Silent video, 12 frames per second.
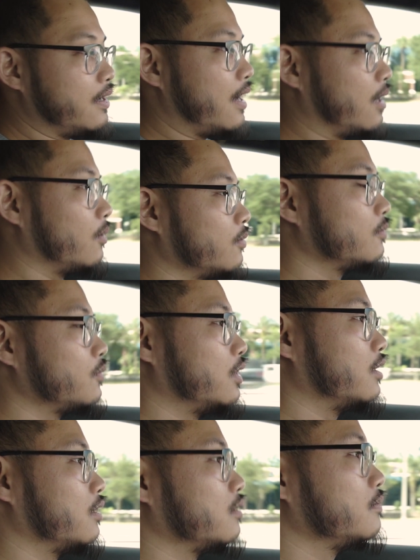now
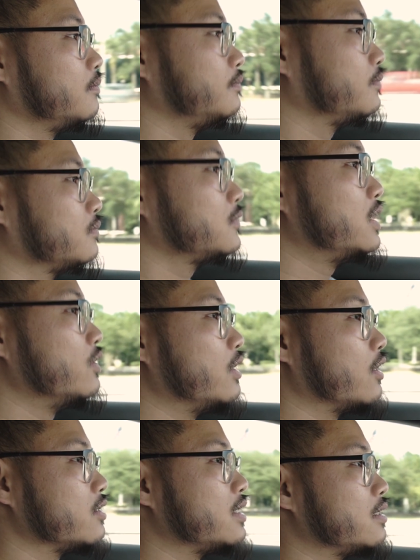we're 2
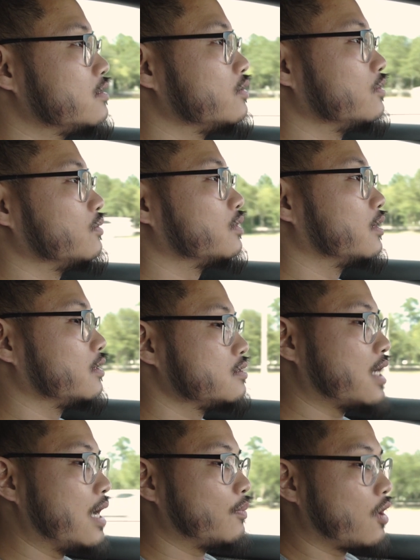years into the
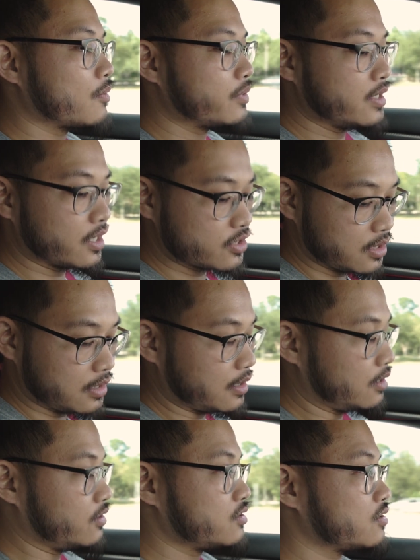Type R production.
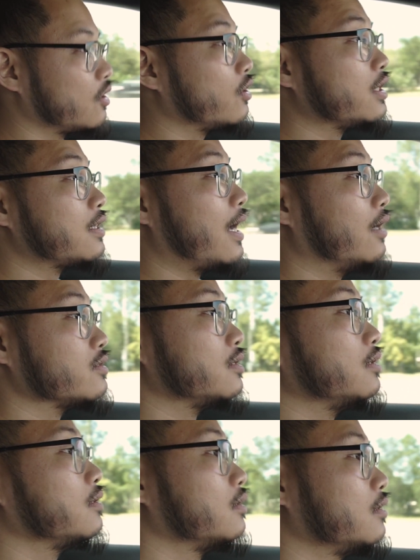There's
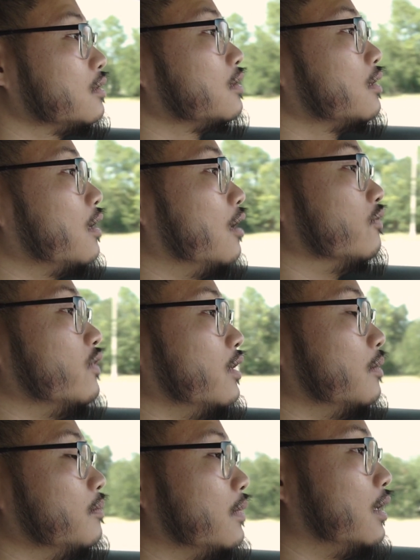30,000 of
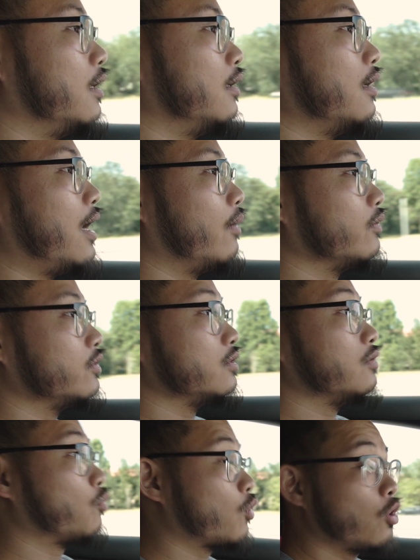them
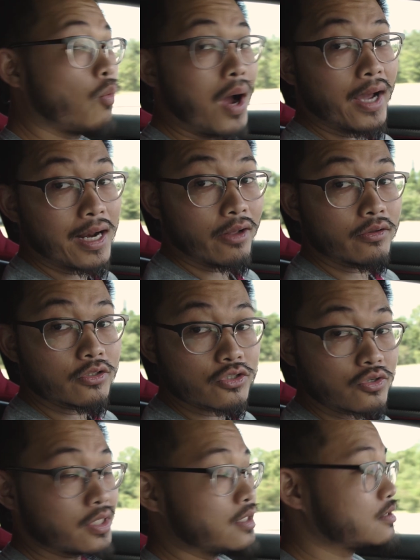worldwide out on the
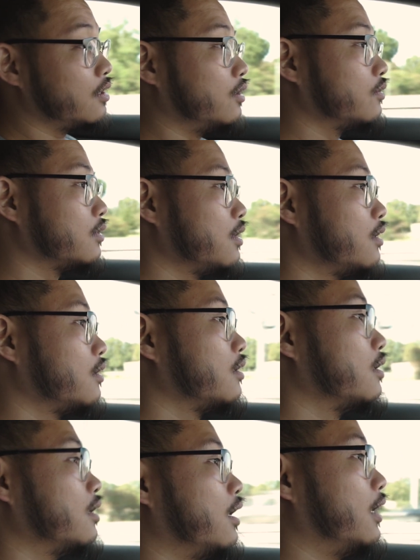street. So
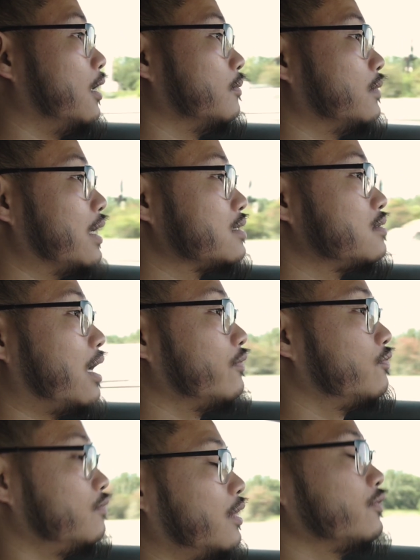
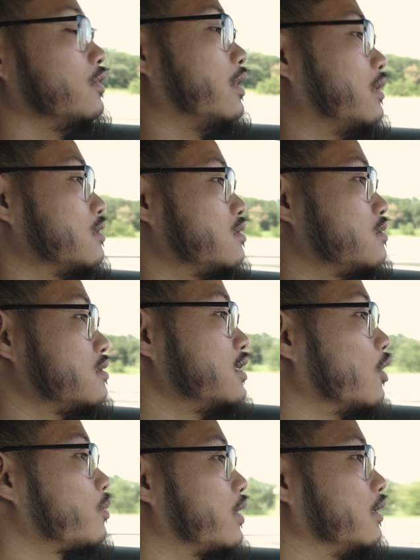I feel like it's
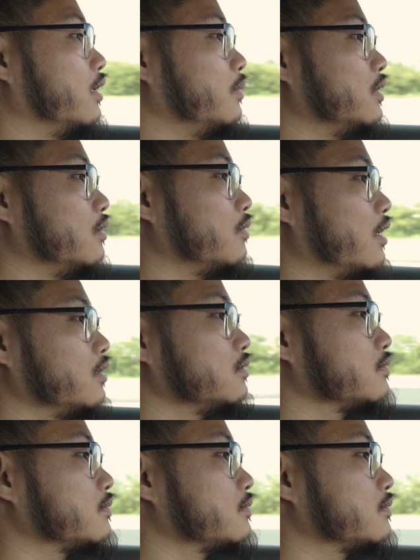still pretty limited, right?